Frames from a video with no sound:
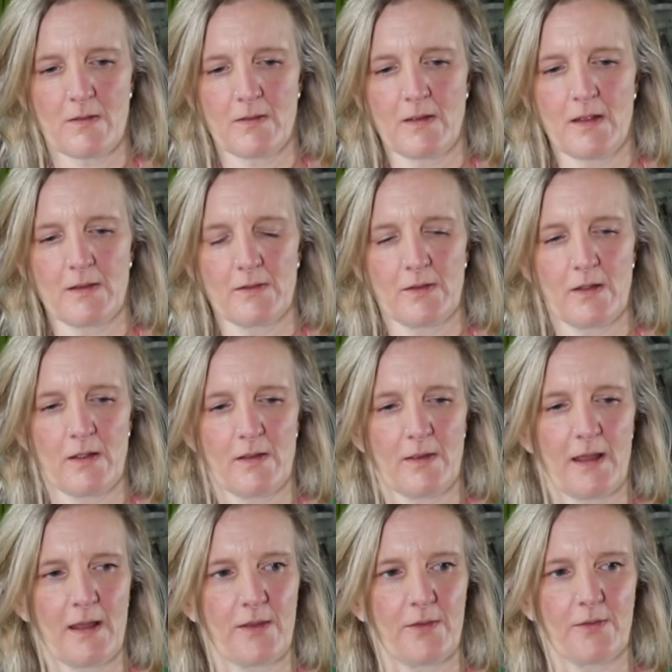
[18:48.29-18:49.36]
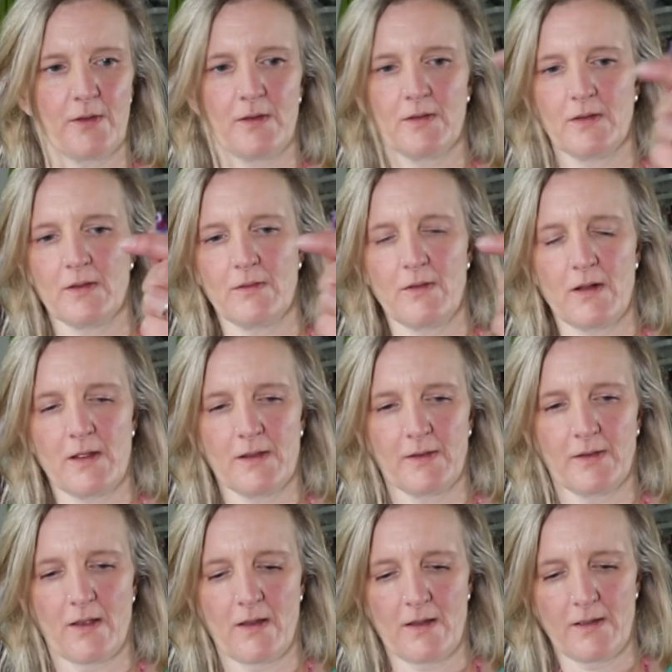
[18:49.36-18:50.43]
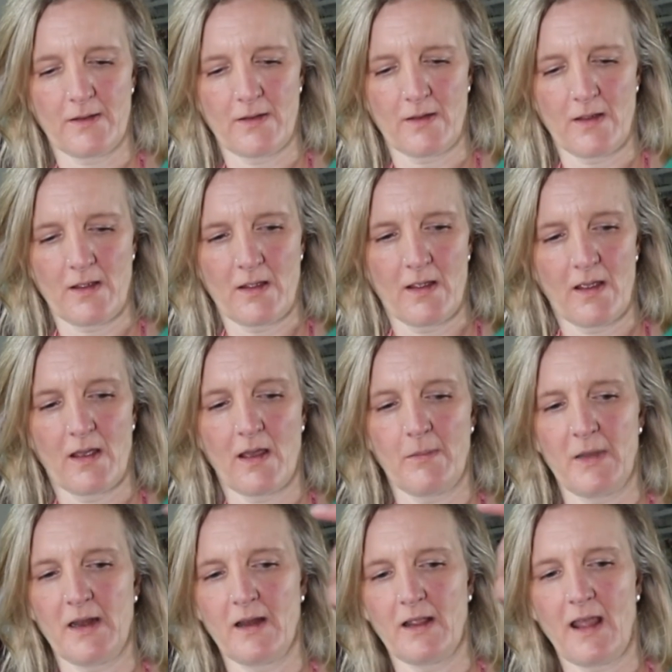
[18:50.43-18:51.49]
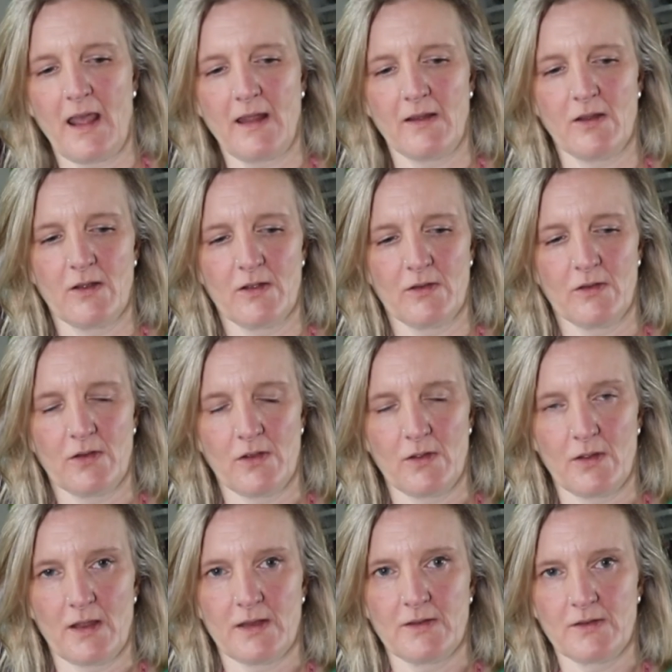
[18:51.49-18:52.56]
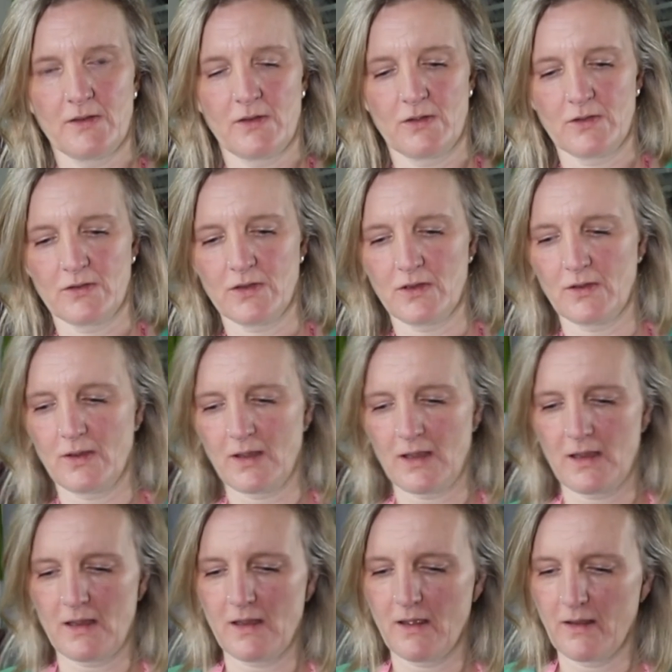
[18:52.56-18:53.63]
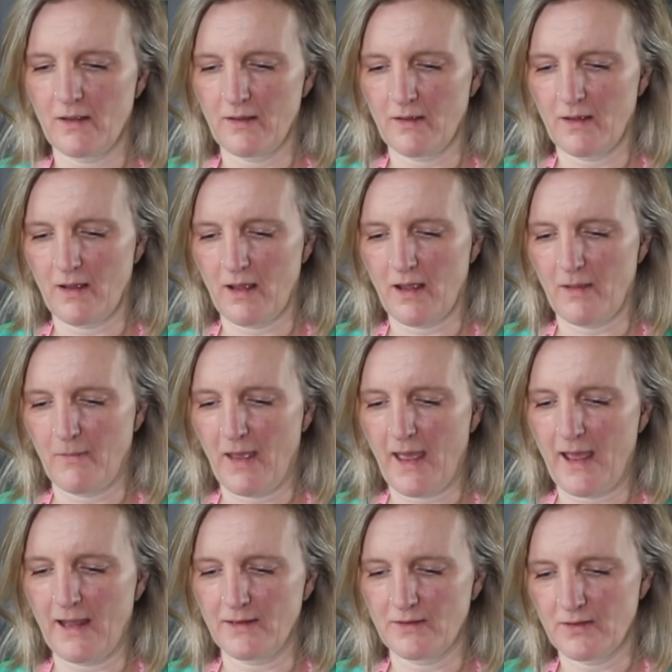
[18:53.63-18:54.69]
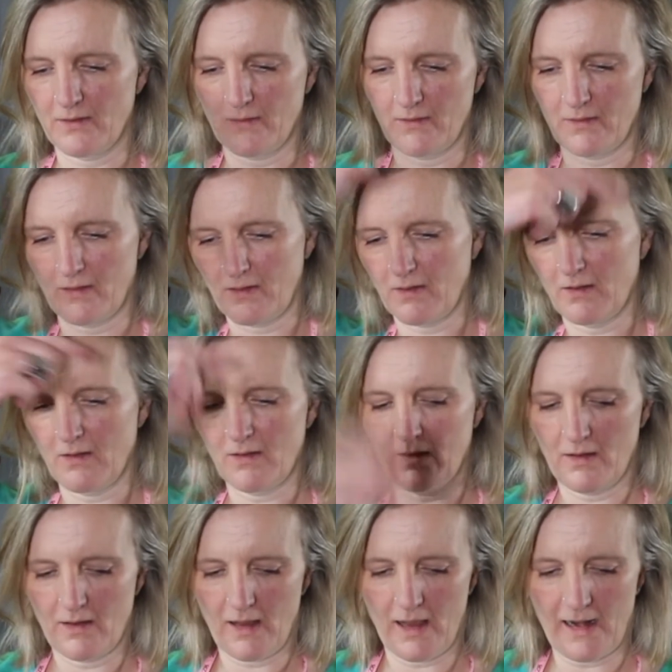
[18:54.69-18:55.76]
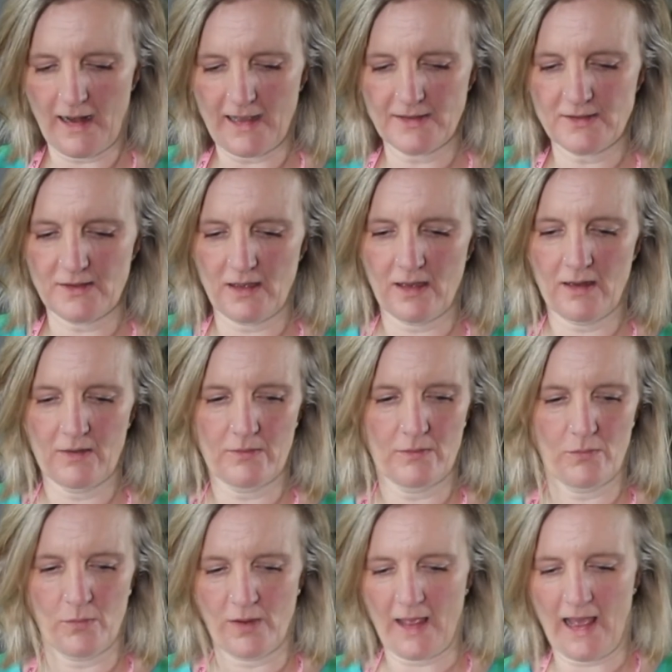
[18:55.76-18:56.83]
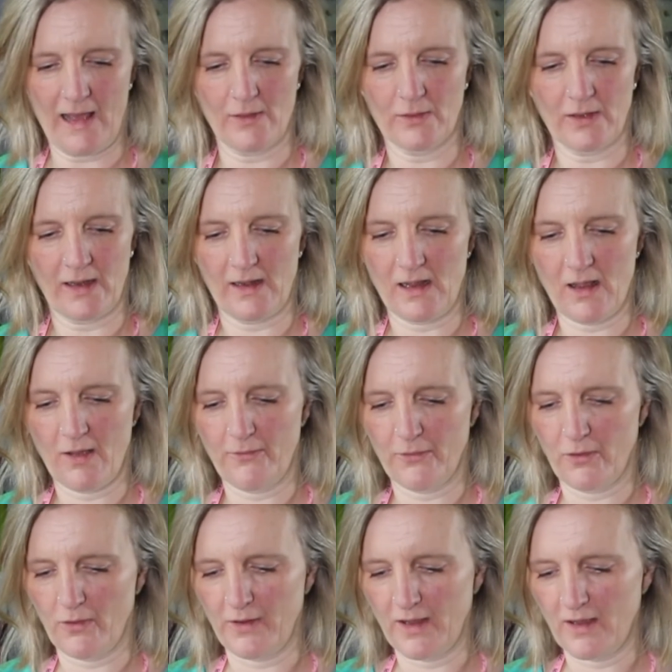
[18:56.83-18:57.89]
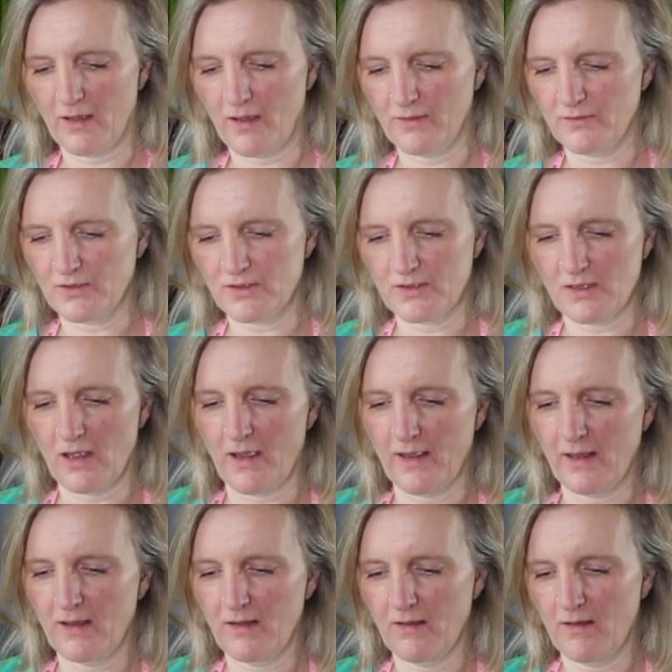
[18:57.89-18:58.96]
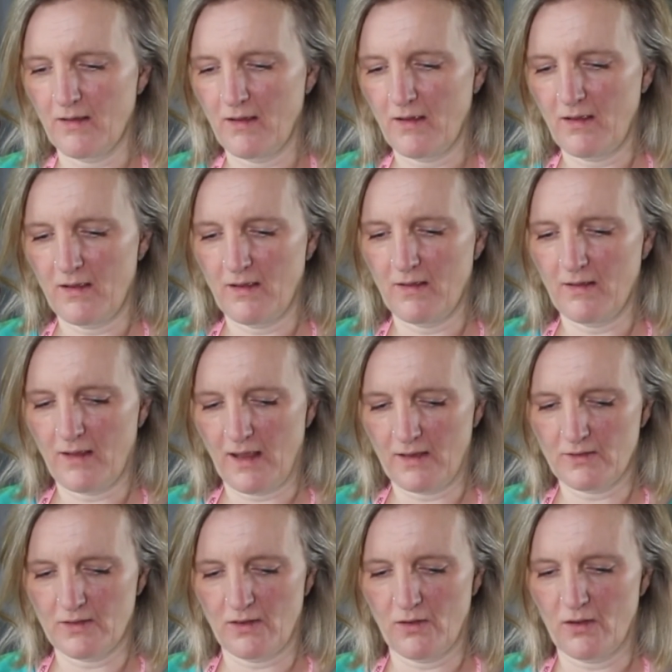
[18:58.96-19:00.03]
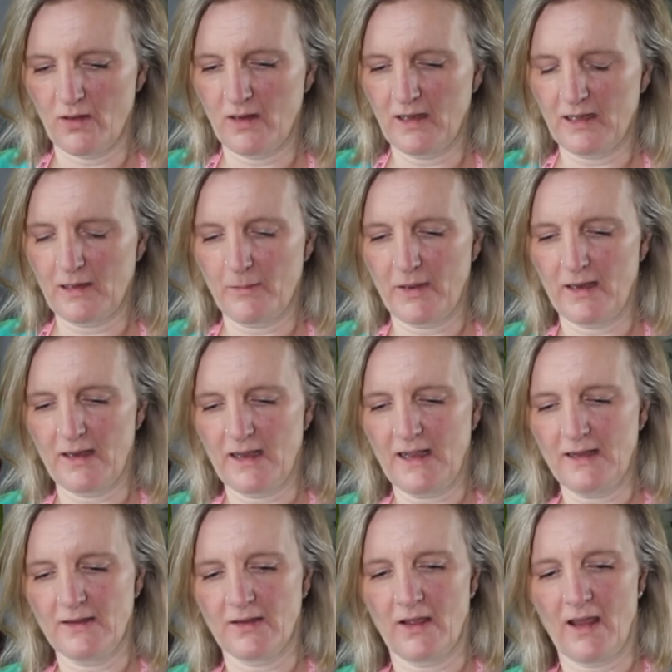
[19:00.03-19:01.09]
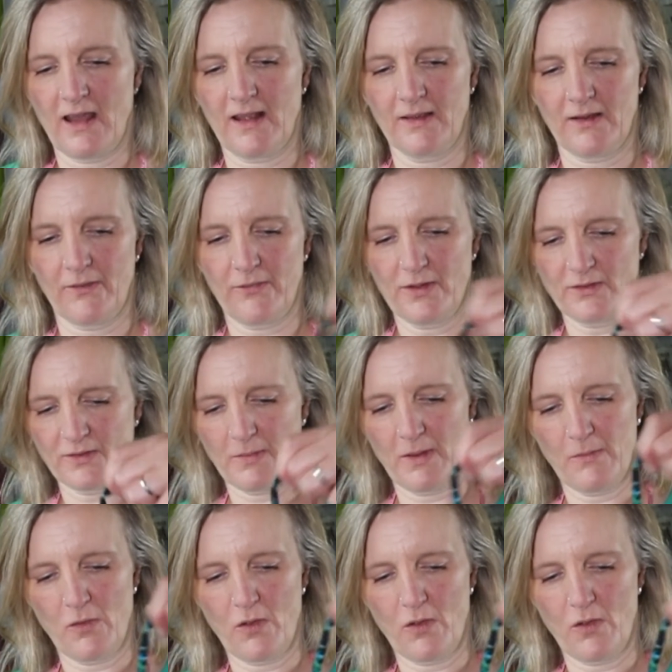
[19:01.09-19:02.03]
Let's turn that through to the right side. I mean, again, you can do this, you could do the head elastic without any cover on it. I just like it to look a little bit neater, and it feels a bit more